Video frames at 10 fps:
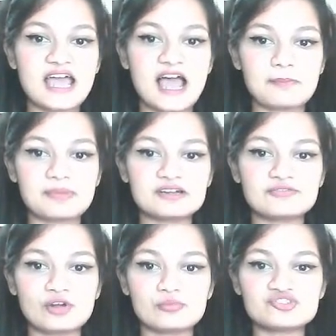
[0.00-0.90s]
happened
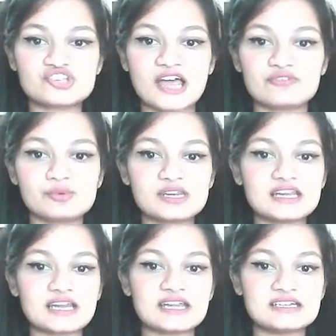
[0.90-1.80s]
from January
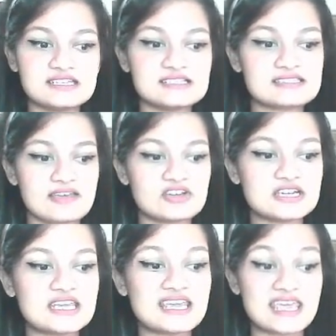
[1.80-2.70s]

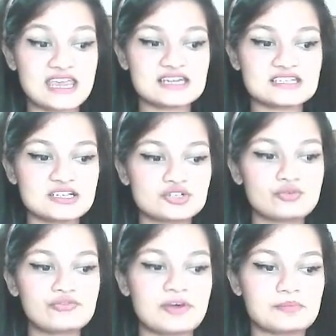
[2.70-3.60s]
1978 to
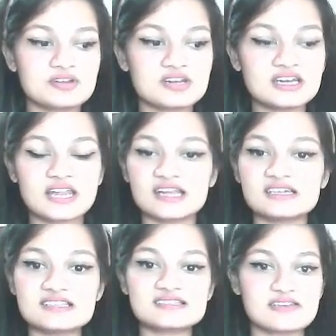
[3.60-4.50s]
February
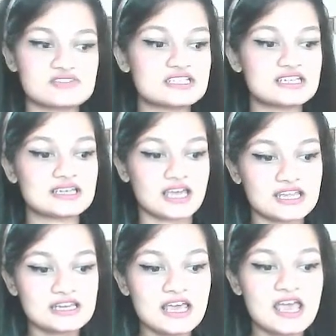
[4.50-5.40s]

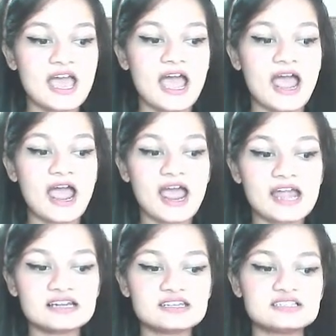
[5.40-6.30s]
1979,
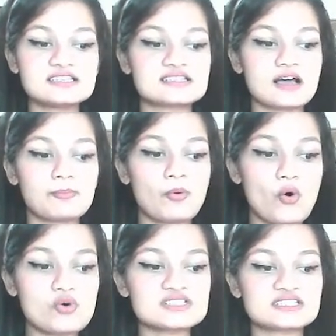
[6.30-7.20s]
and this
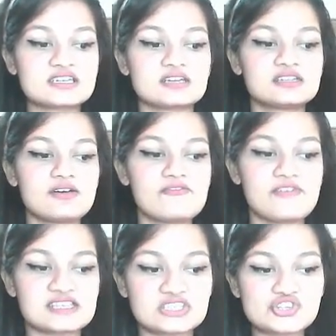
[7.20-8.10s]
opposed the
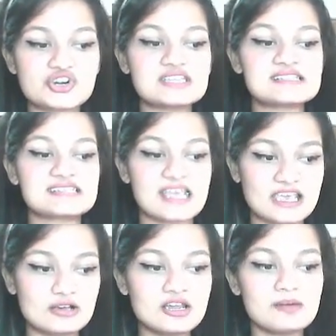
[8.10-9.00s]
Western
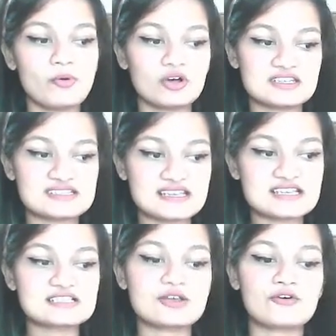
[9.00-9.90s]
secular
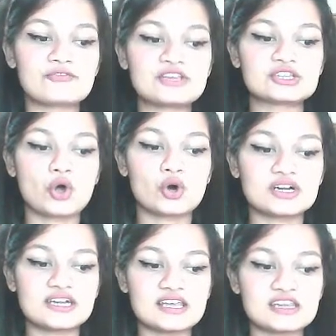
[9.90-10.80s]
policies of the
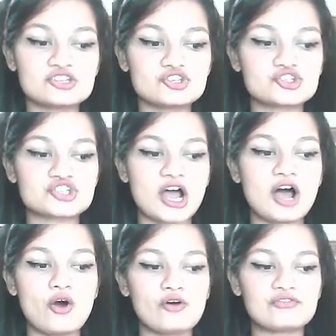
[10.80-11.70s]
authoritarian Shah
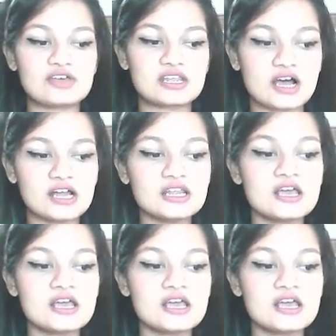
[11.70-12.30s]
of Iran,